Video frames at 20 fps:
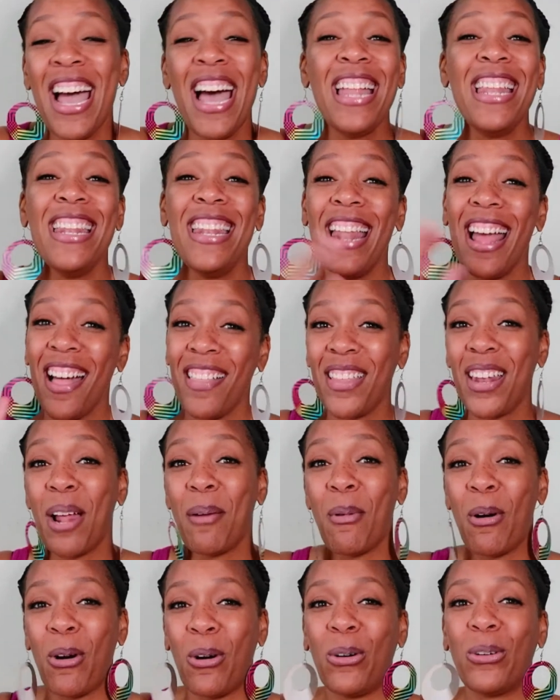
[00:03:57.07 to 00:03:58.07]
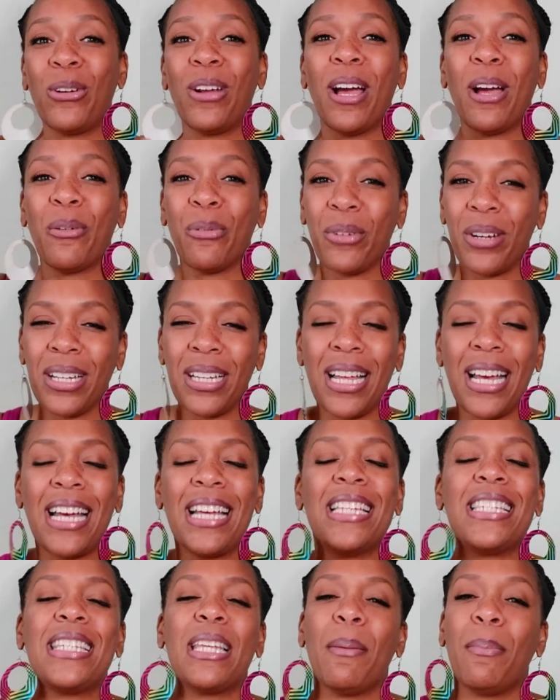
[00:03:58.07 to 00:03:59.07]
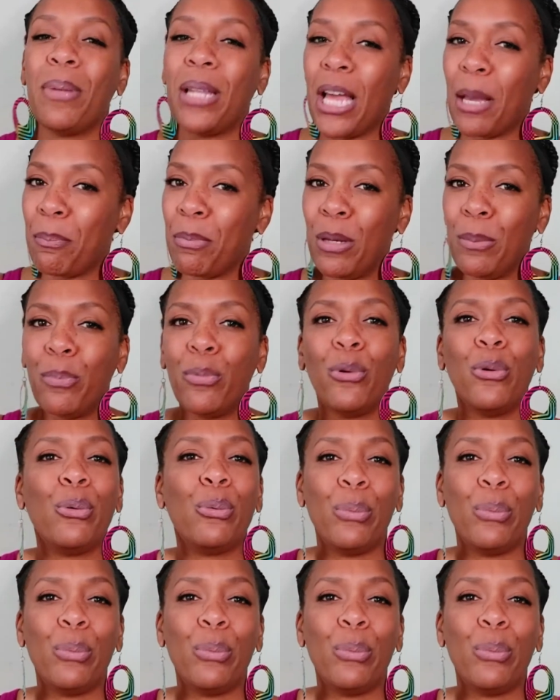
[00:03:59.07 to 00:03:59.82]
now that I'm older, I realize that Black people